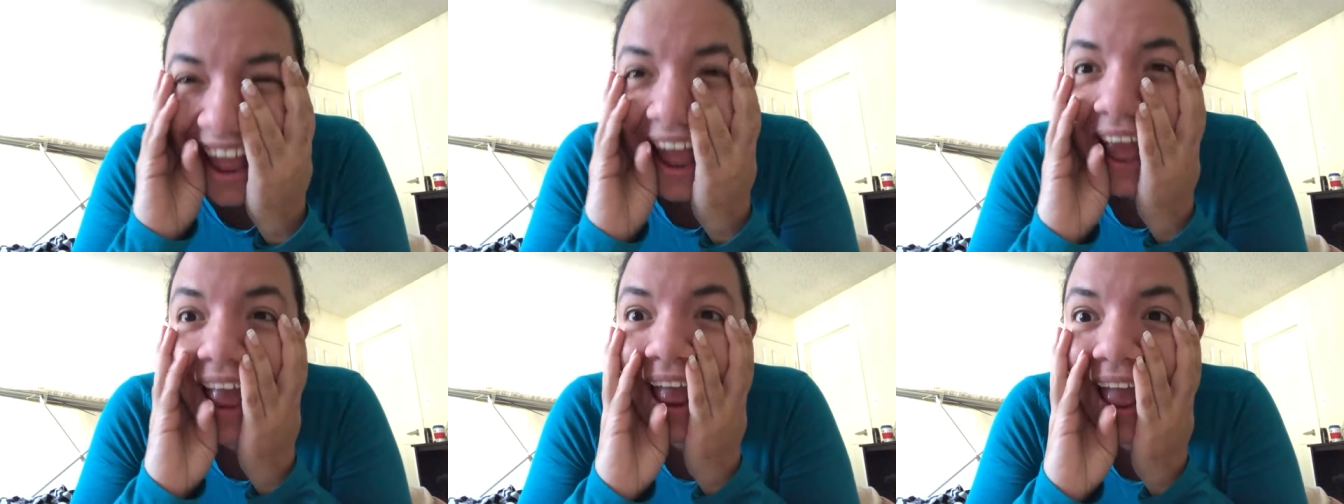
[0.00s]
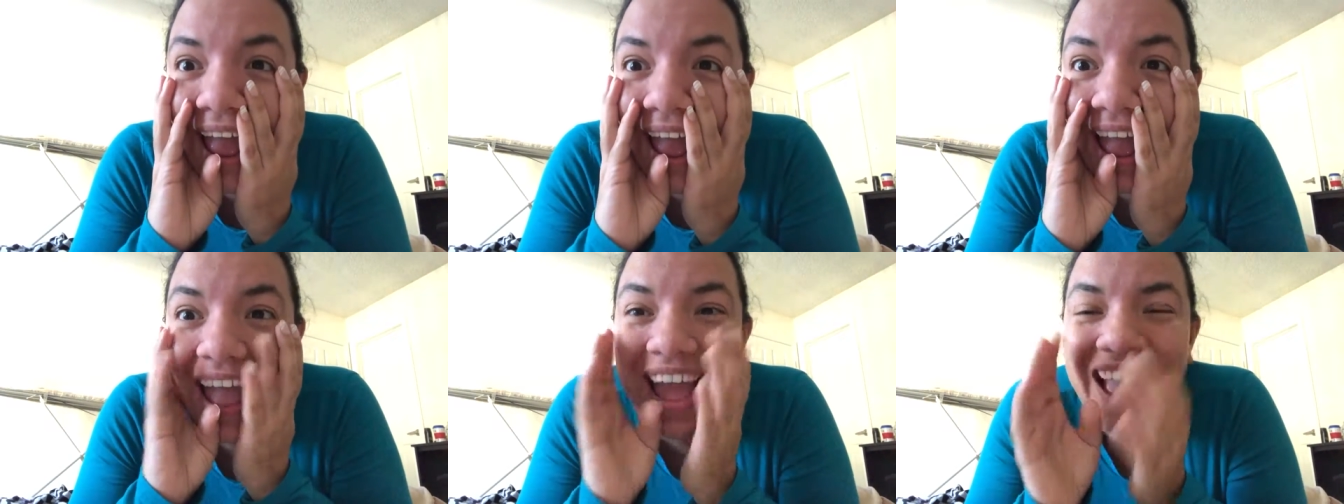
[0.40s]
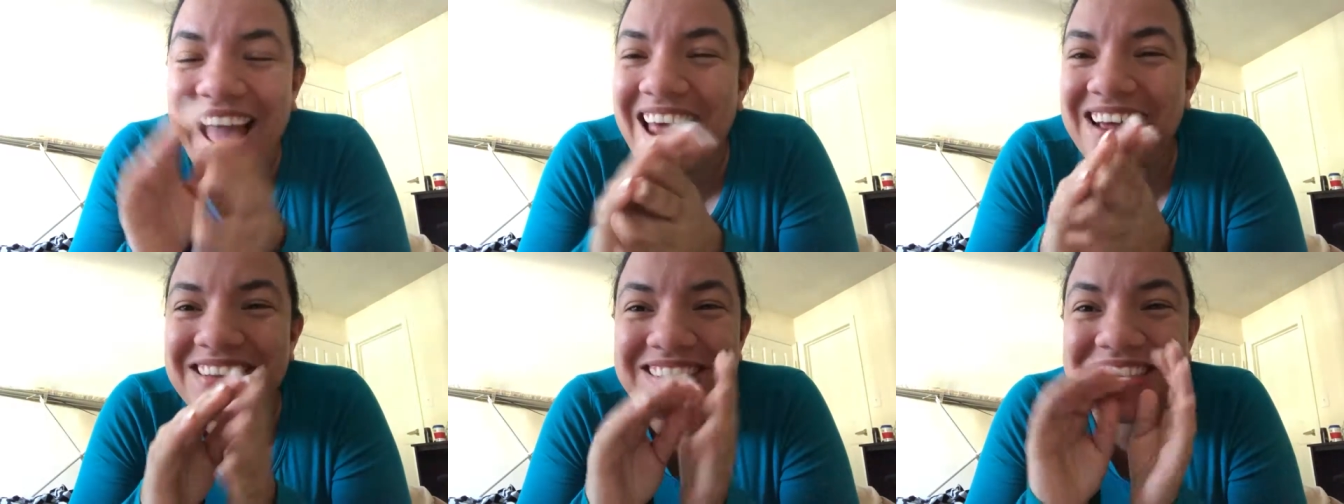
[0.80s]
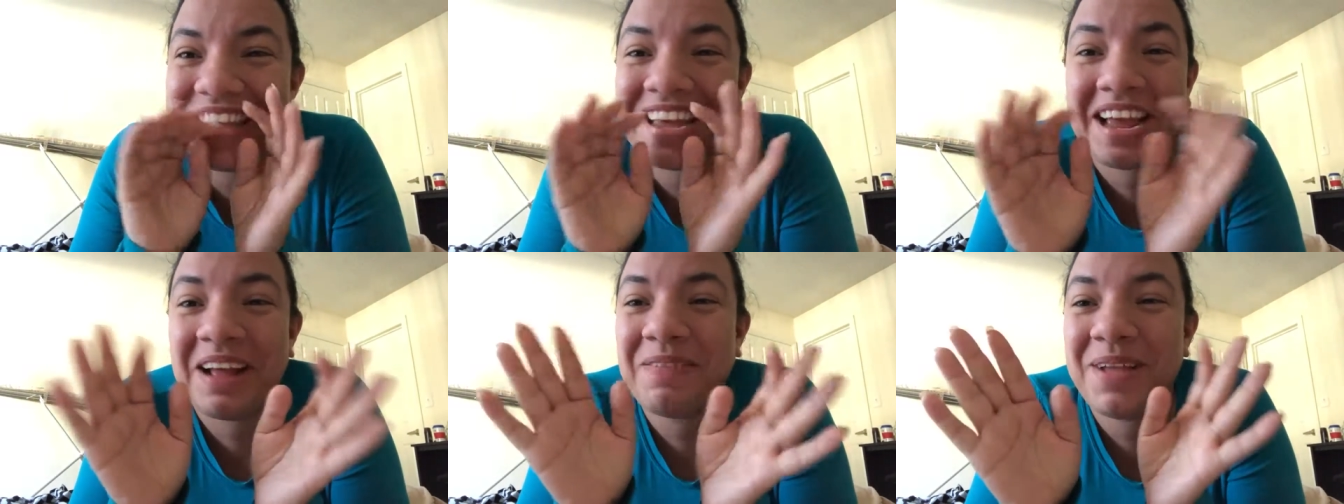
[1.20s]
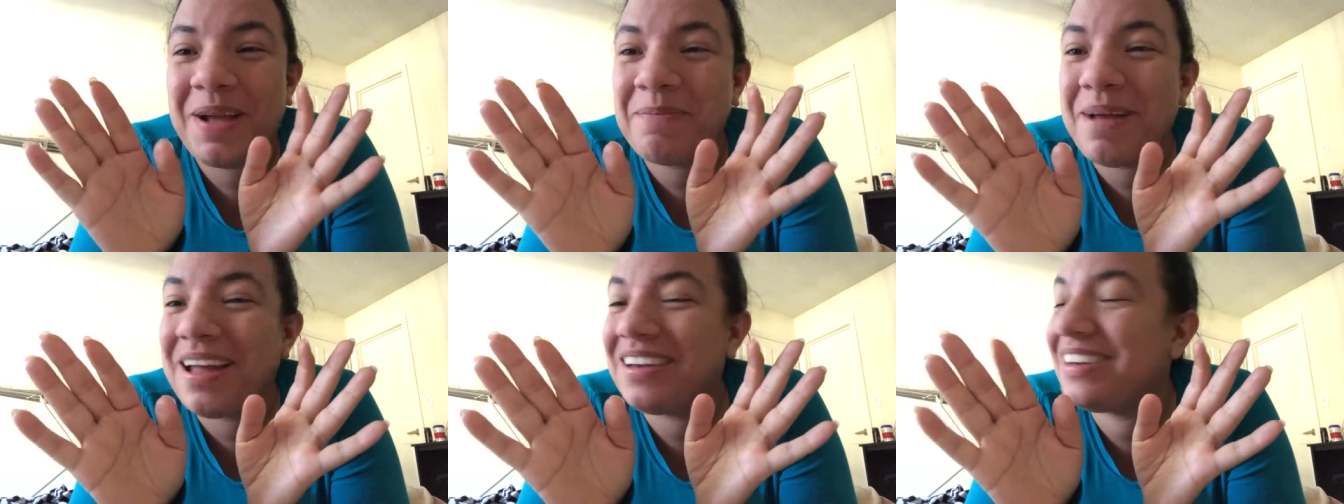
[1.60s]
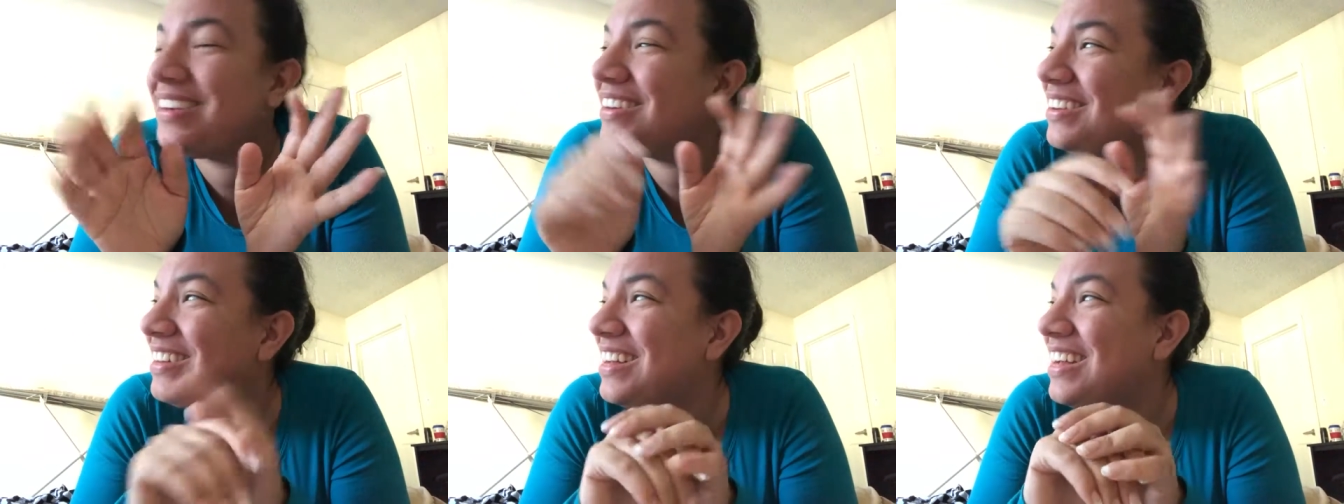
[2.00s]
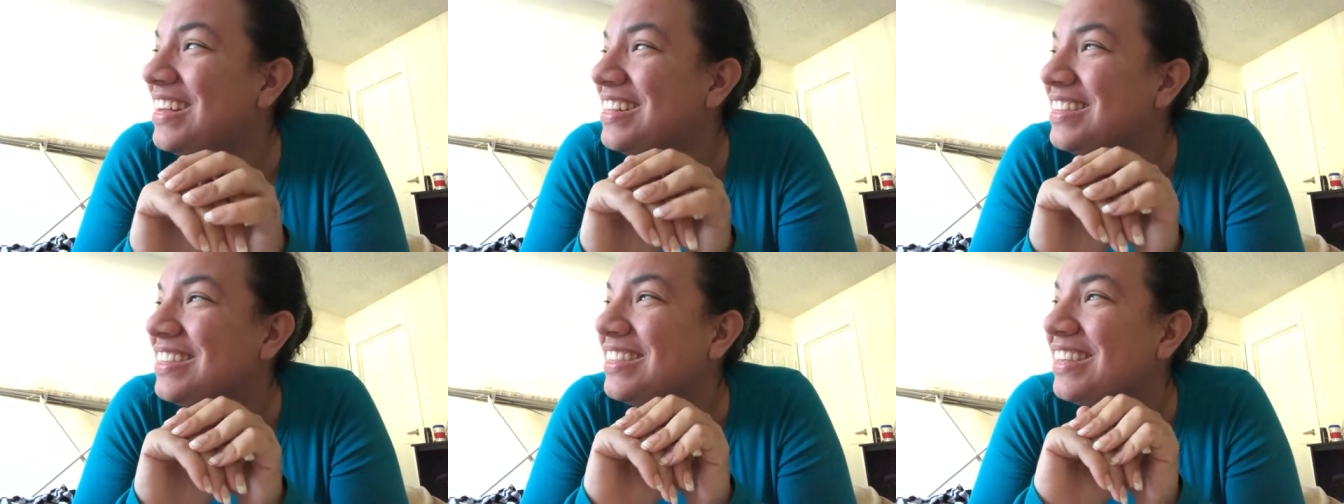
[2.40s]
I was like, I'm not about to do this.